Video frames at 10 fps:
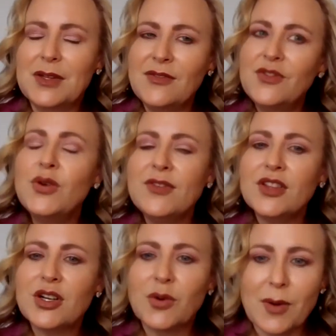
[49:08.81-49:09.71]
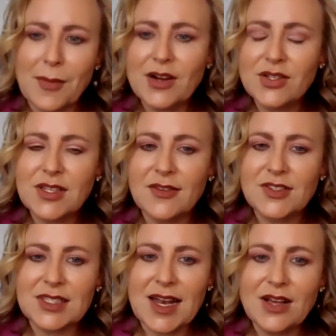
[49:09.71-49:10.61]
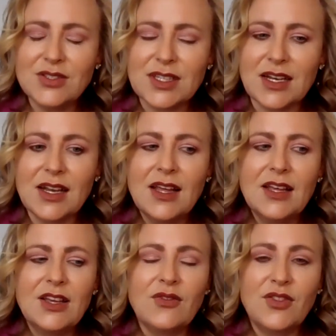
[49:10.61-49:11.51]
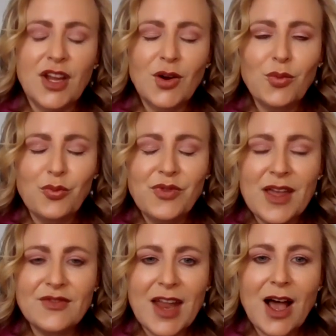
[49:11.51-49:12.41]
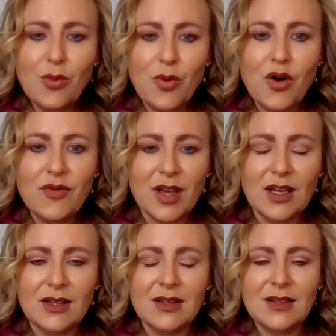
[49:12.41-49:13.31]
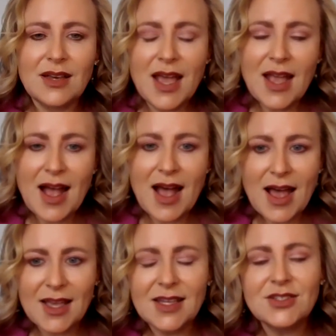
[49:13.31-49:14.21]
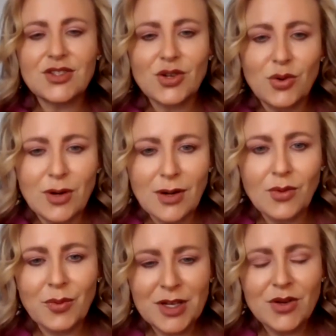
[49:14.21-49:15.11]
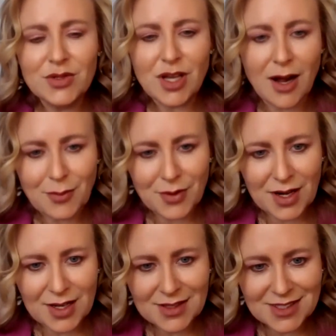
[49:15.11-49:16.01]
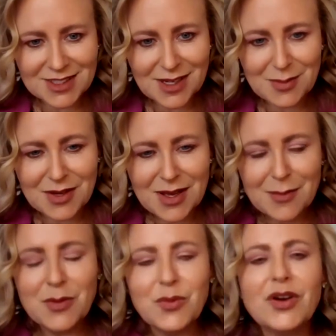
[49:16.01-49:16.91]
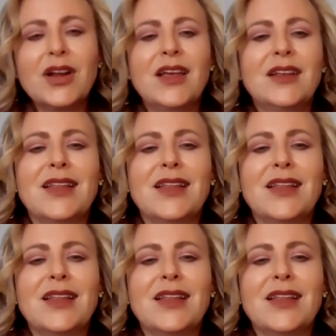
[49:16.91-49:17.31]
If you even look at what Microsoft is announcing, they've now woven AI into the core Windows operating system. I mean, we're